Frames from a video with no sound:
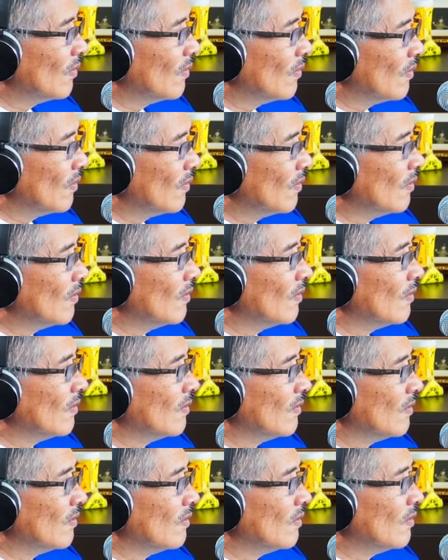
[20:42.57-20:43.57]

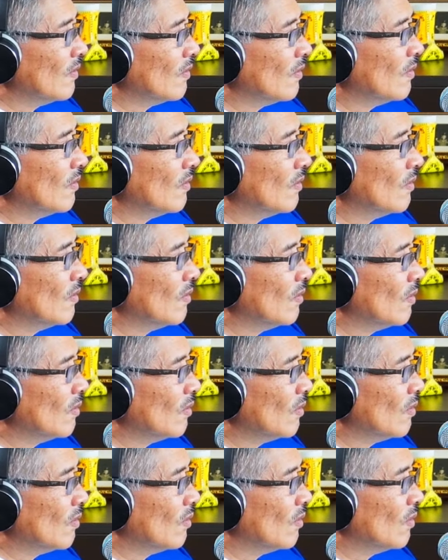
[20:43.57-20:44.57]

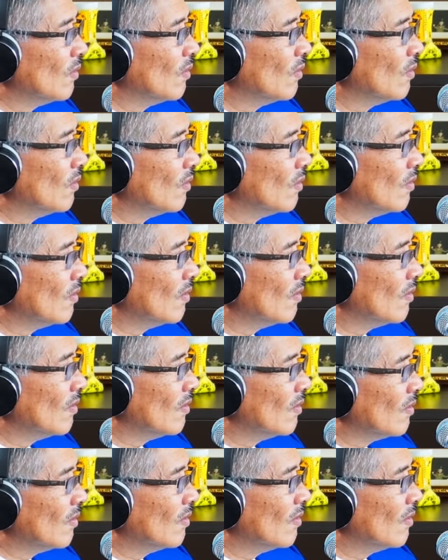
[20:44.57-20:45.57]

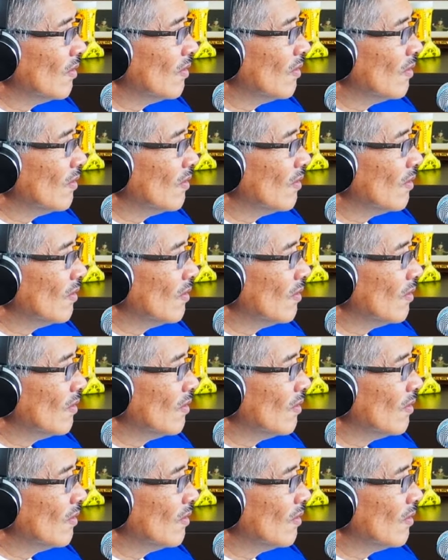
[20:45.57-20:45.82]
(silent)